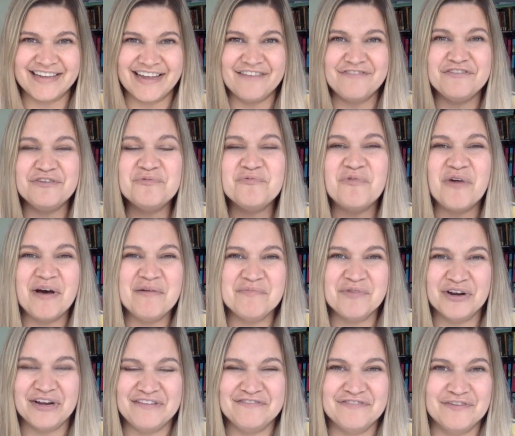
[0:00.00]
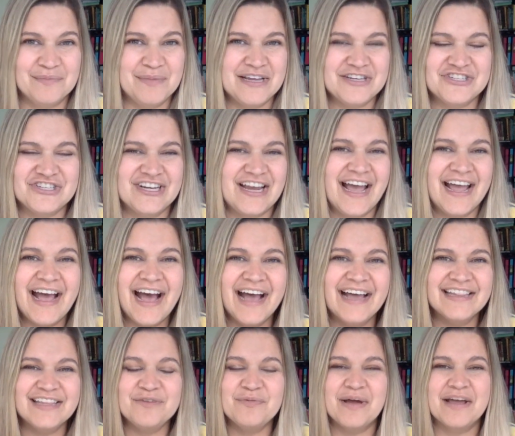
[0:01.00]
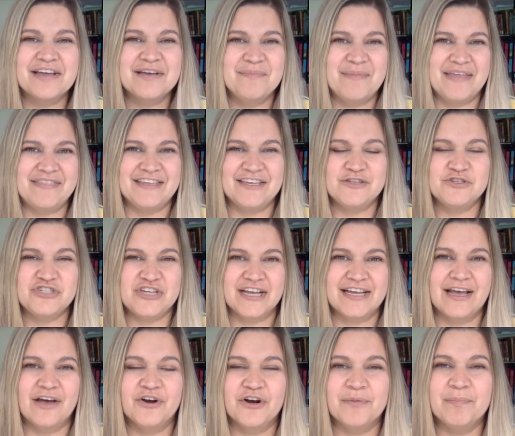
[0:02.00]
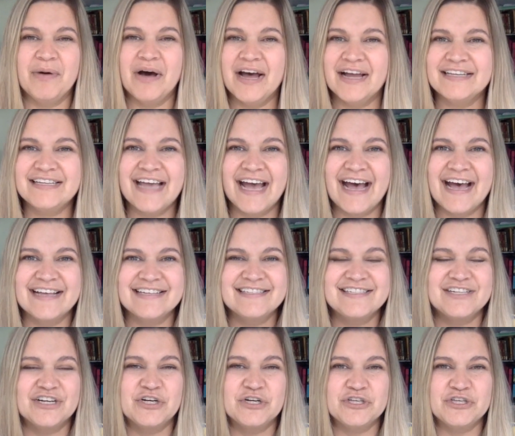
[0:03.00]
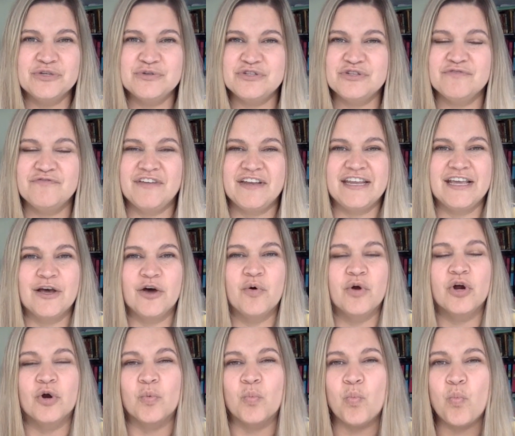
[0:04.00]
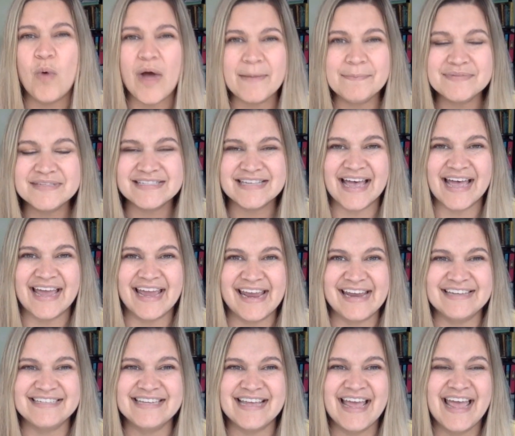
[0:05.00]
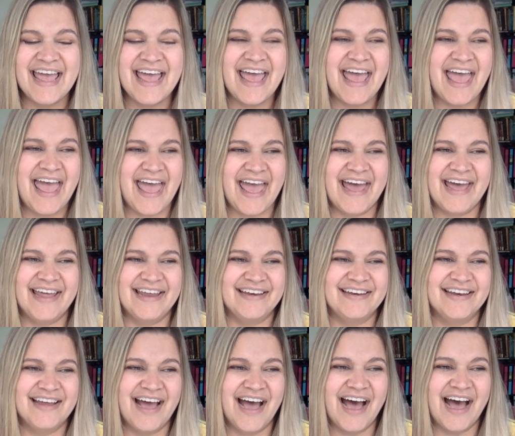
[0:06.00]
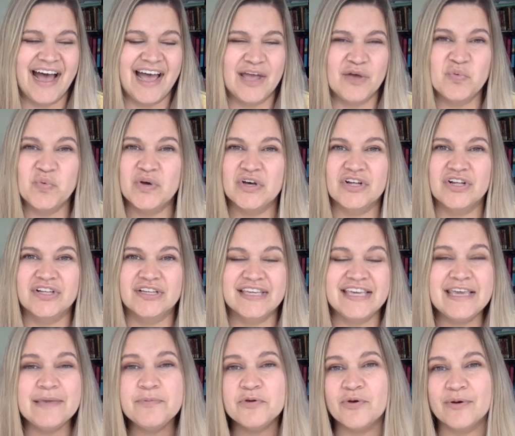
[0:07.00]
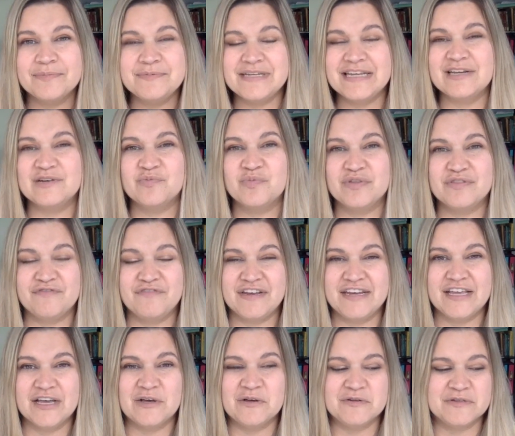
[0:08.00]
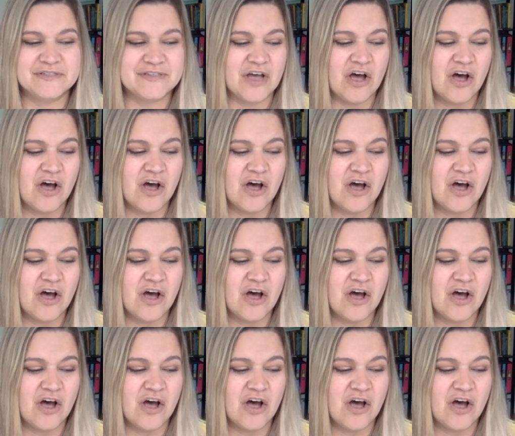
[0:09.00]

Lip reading: If you want more information, I highly recommend that you check out her podcast, her YouTube video, her website, and I will keep you updated with videos